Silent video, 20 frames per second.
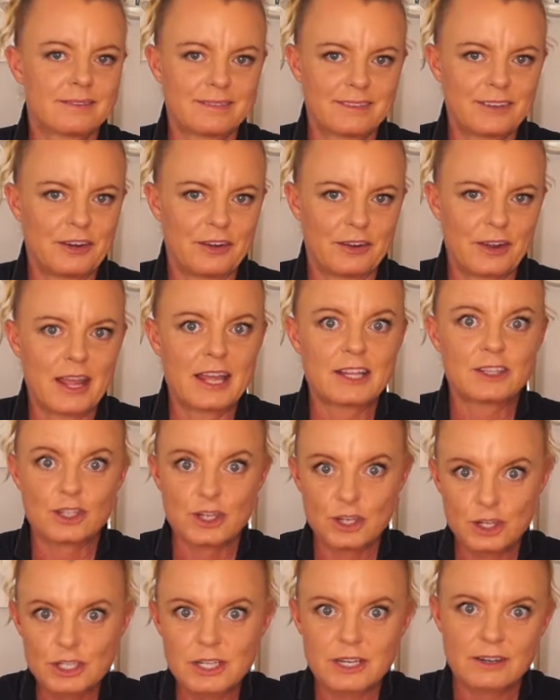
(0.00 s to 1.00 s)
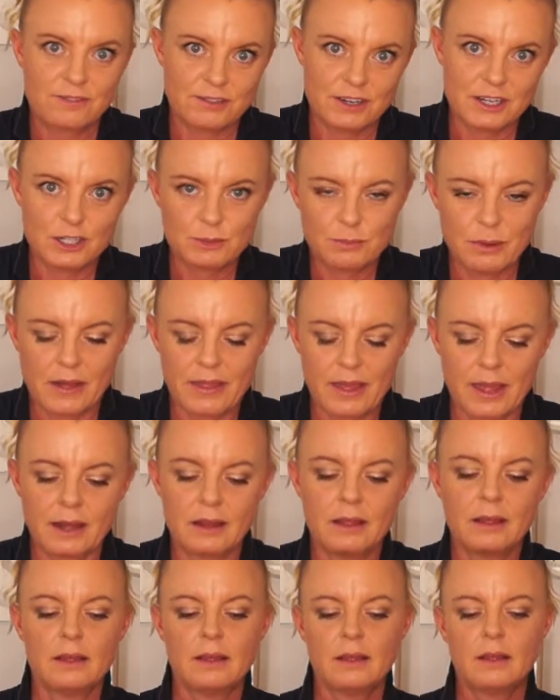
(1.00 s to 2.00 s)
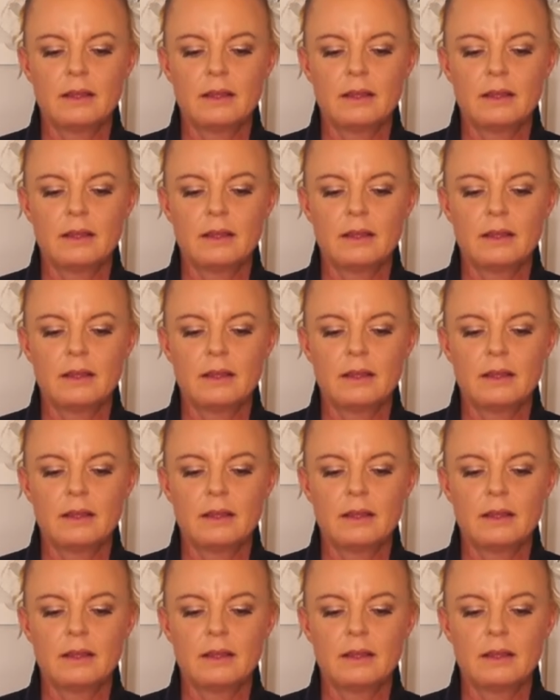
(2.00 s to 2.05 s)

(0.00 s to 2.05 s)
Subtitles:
you know, it's usually finished by then.